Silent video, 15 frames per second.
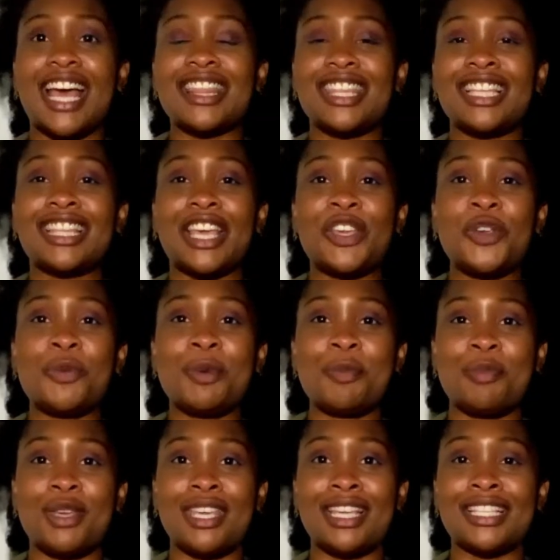think that human
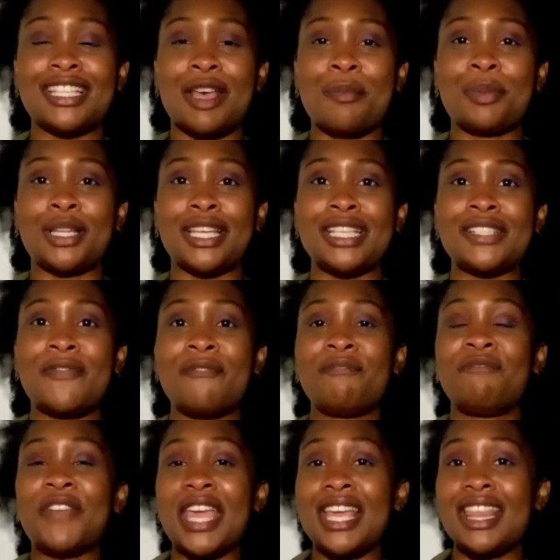beings that place
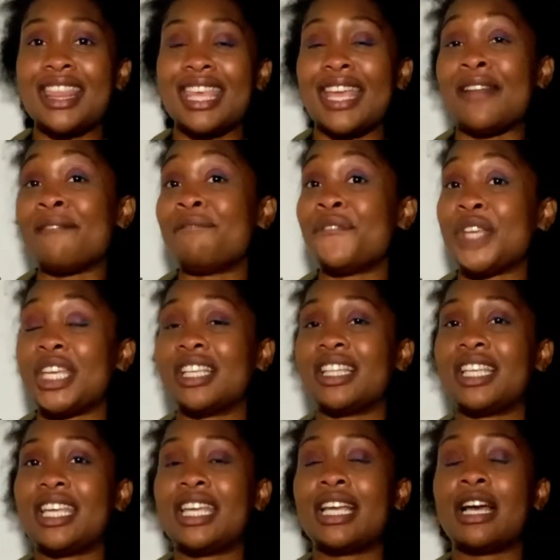faith and
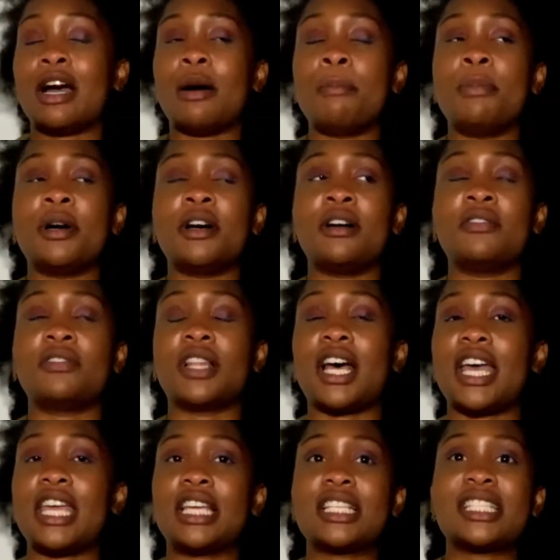feeling above,
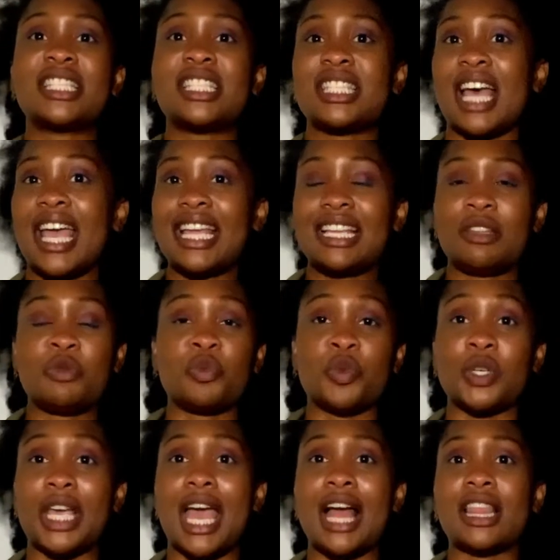like, sight and
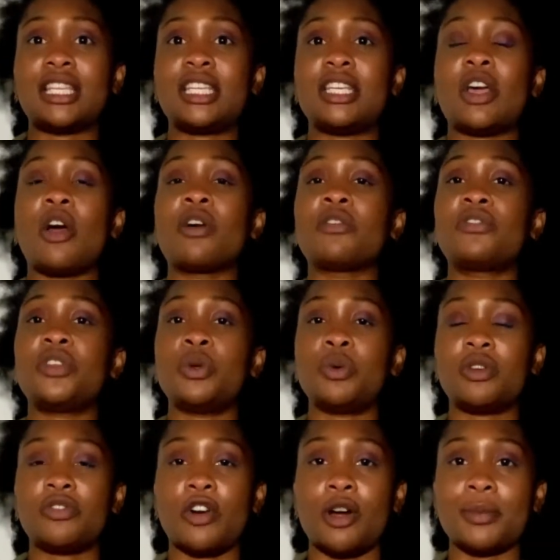reality are few
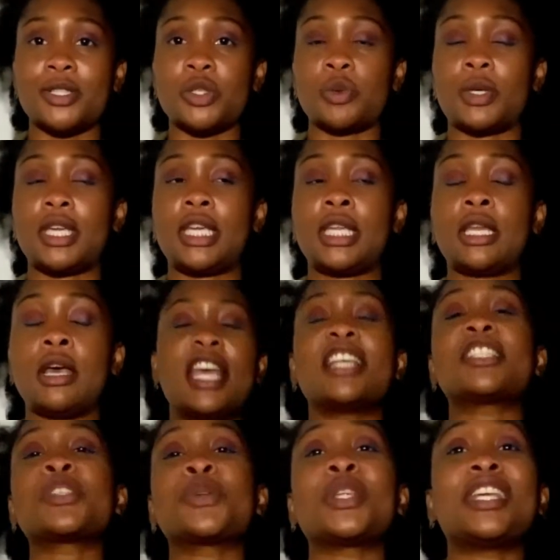and far between. And
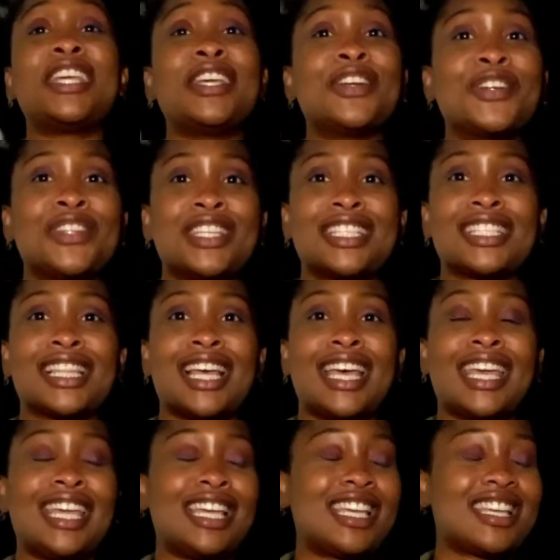so to hear this,
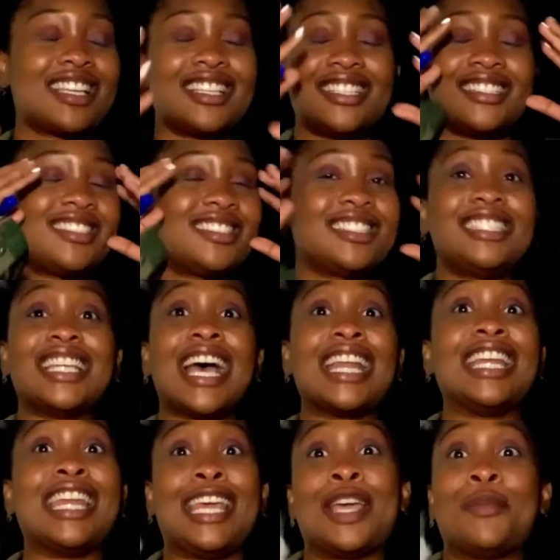like,
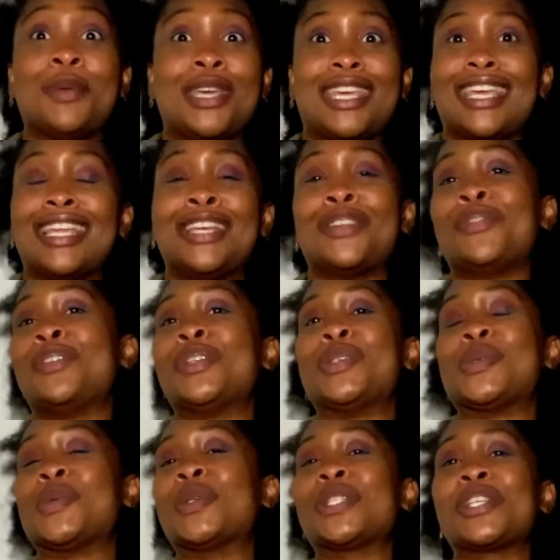dynamic
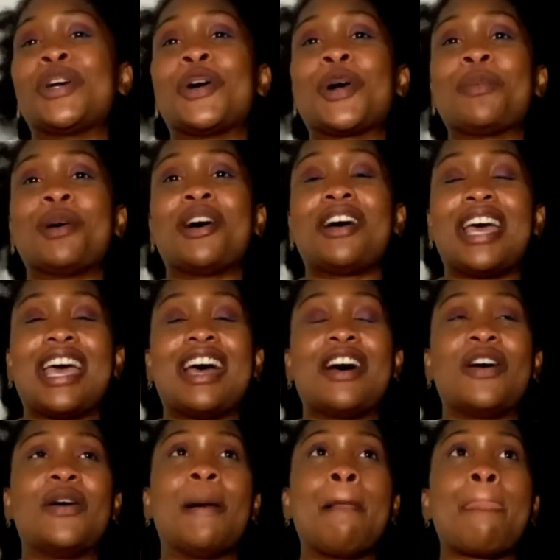individual talk about
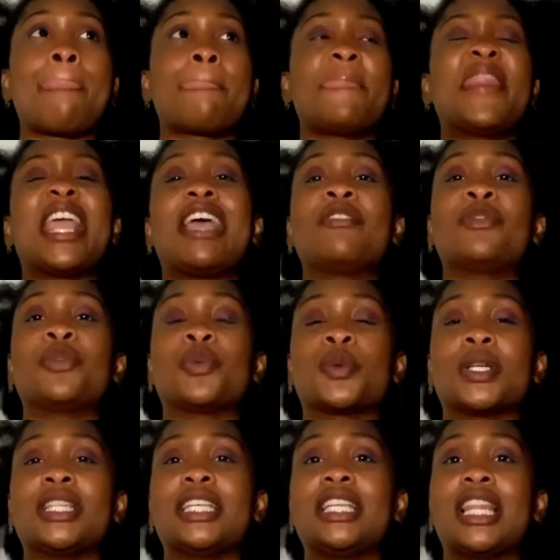how they have
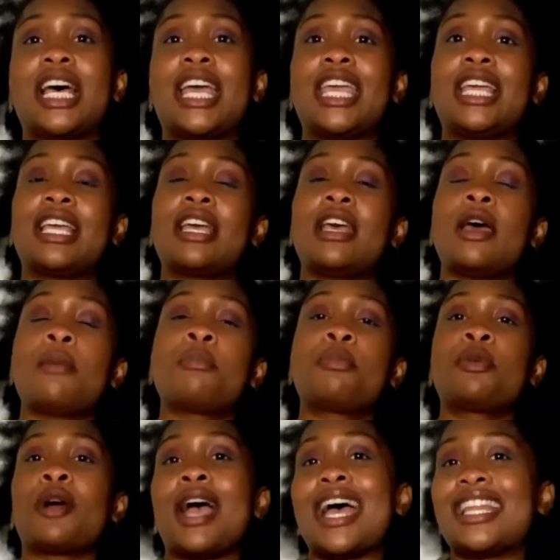really, like,
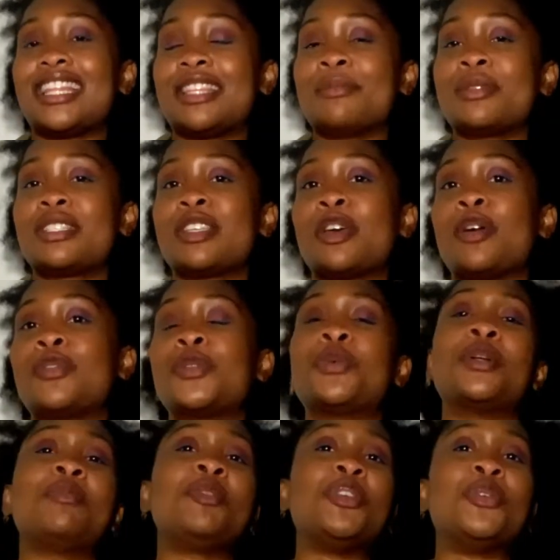prided themselves
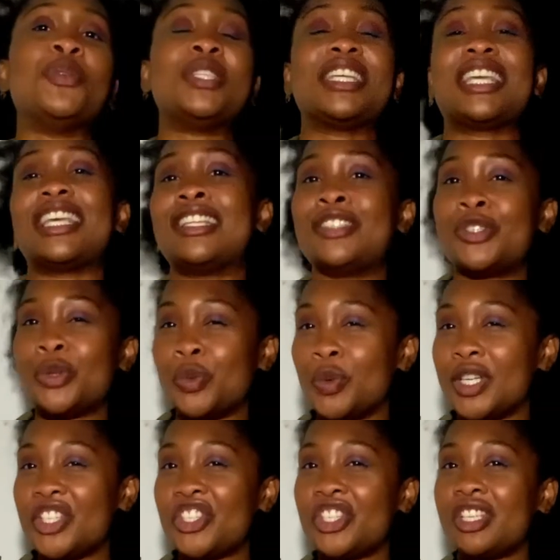on using
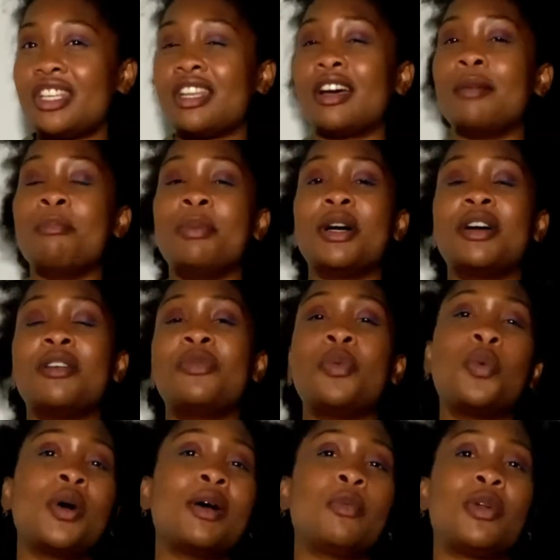intuition above
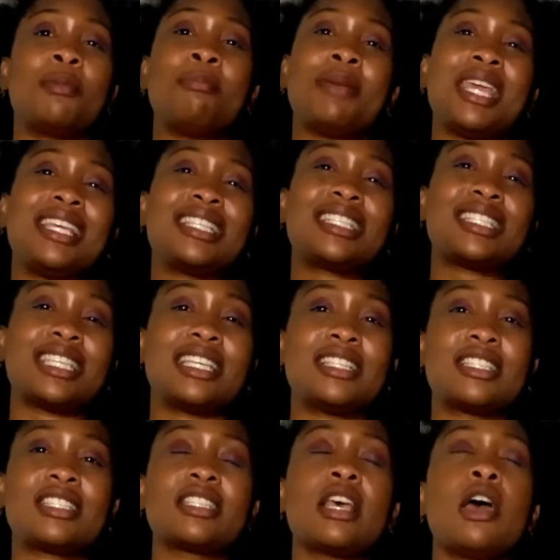what would make
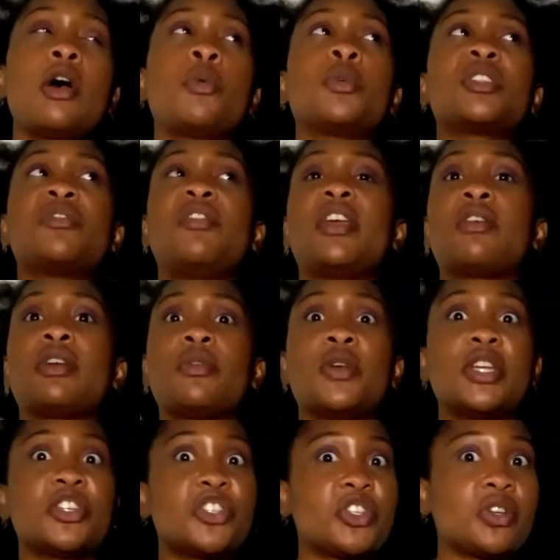sense was very
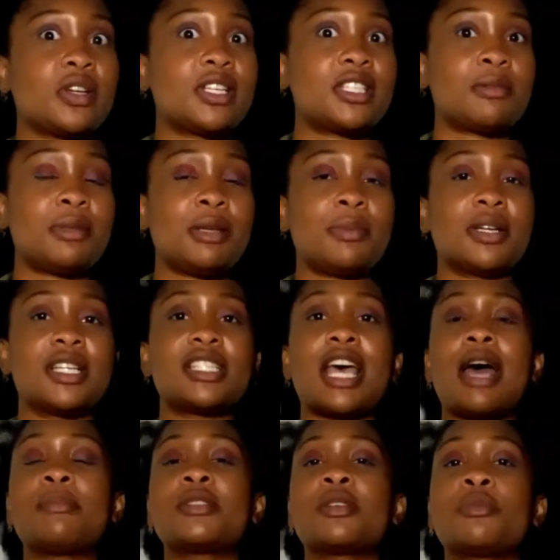reassuring to me, because
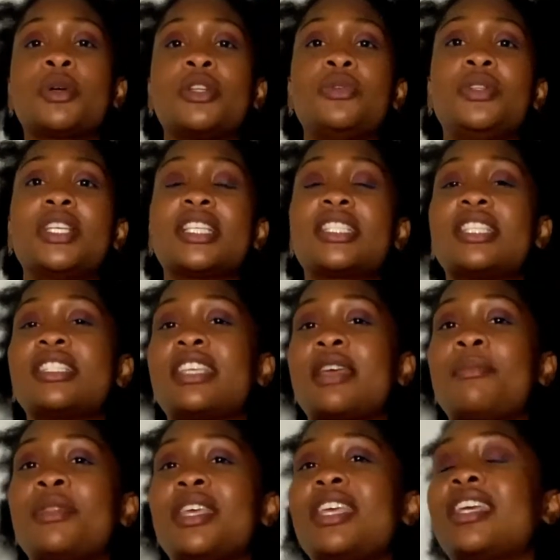I'm someone who does the
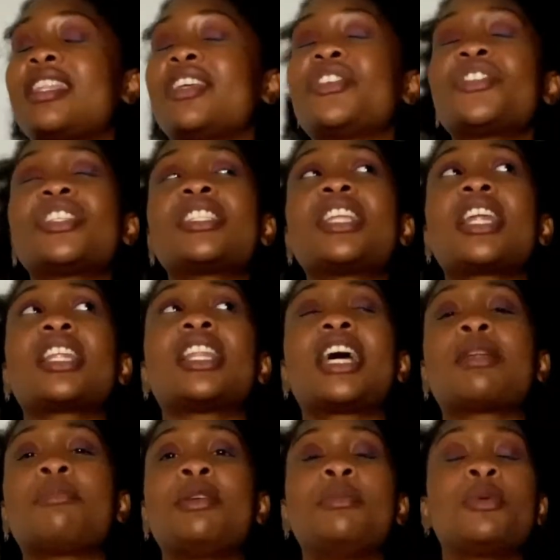same thing, and there's just not a lot
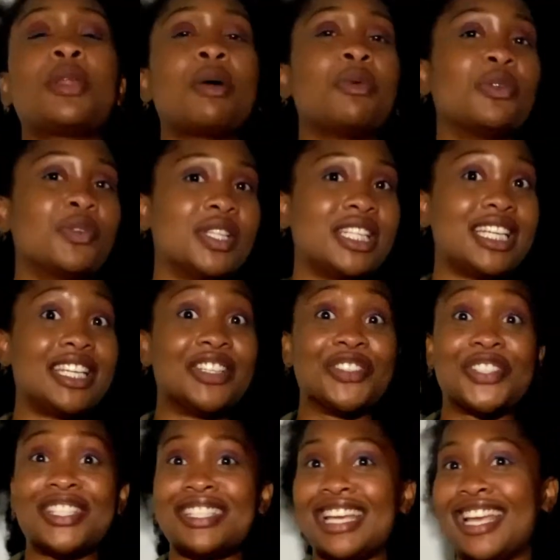of people that will really
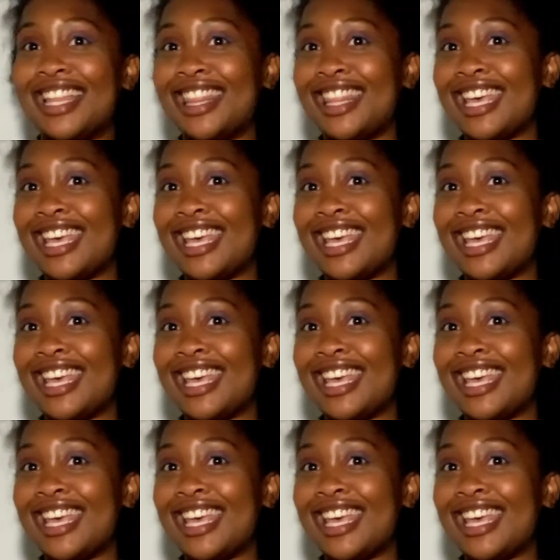understand